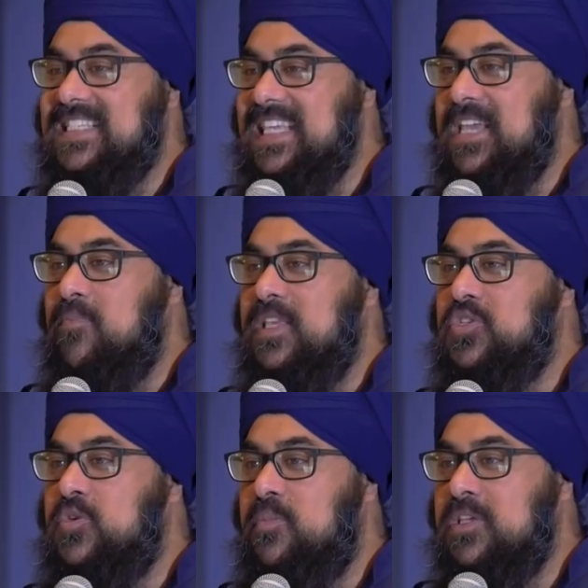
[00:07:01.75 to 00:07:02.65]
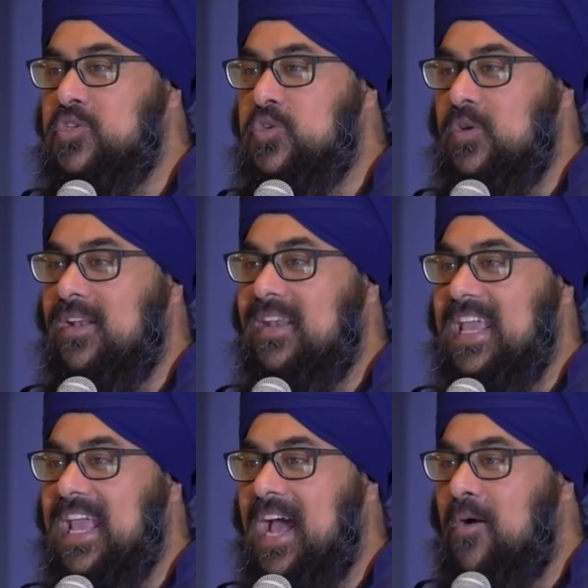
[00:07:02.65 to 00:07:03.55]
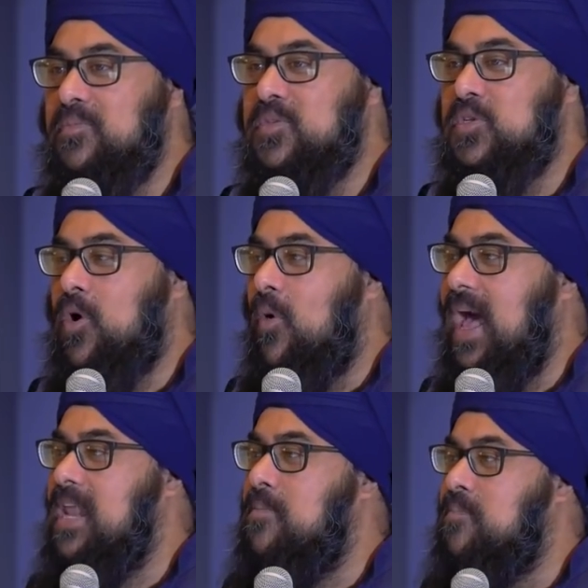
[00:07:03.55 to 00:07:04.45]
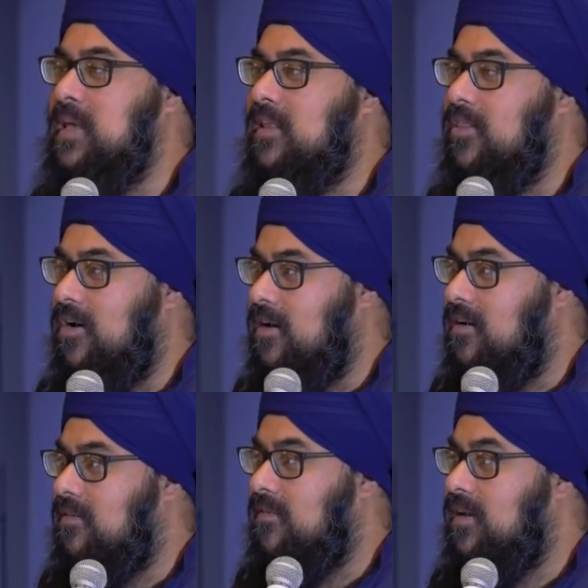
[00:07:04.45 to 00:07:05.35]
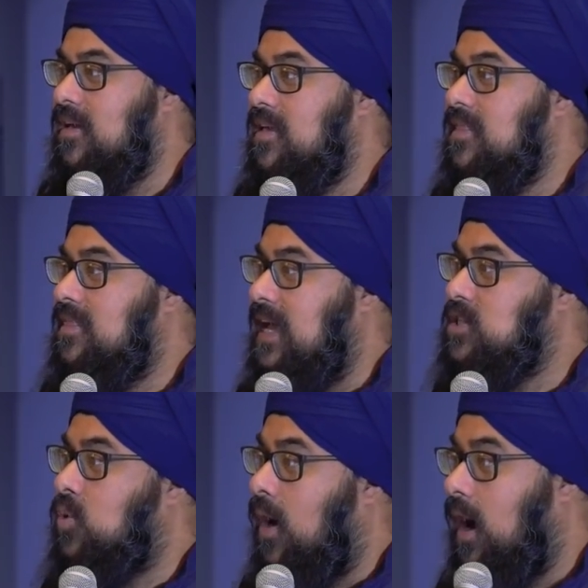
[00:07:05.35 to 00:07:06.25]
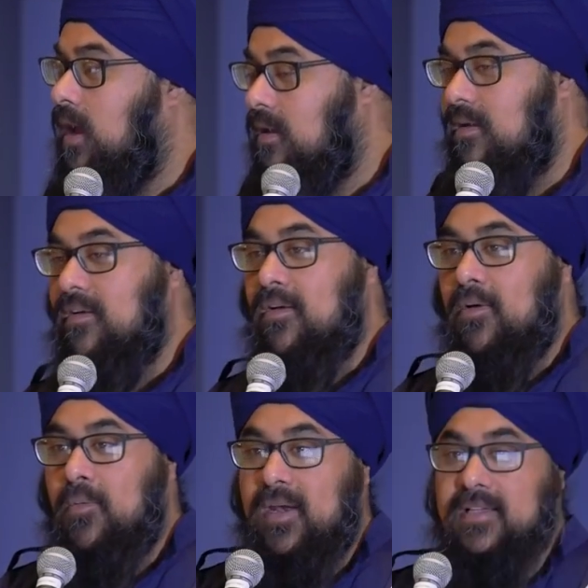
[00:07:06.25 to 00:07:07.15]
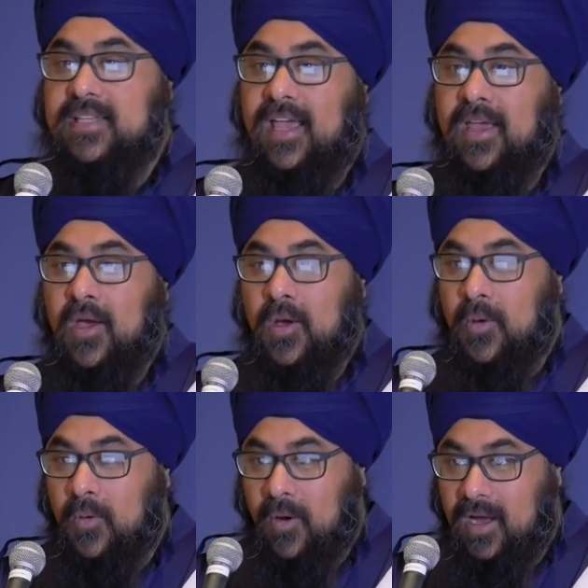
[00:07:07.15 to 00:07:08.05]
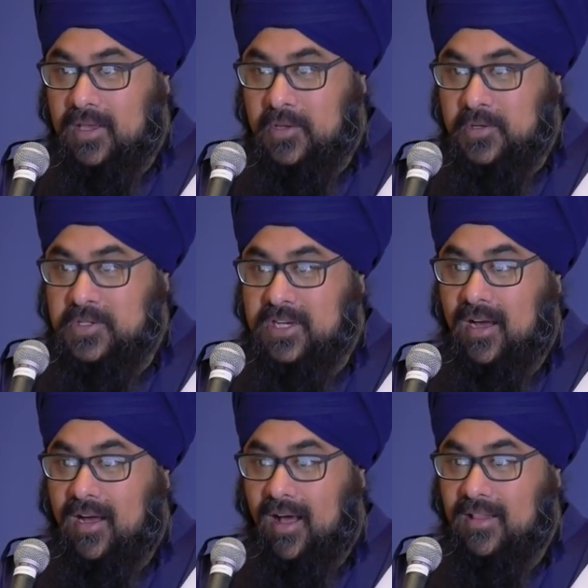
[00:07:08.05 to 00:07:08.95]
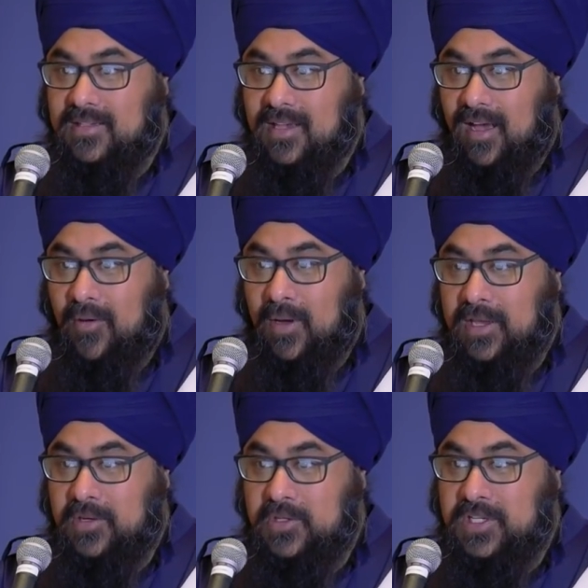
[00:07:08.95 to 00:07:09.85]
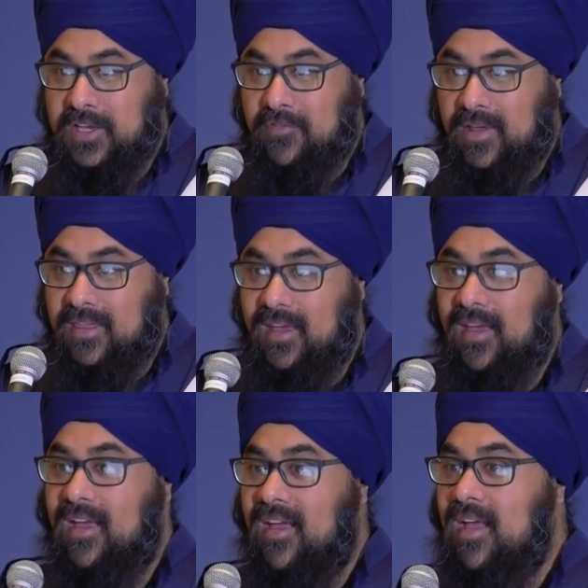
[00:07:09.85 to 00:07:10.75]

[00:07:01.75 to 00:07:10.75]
a Sikh means to be a student. It comes to go ahead and be a learner. That's why when I say, Waheguru Ji Ka Khalsa, Waheguru Ji Ki Fateh,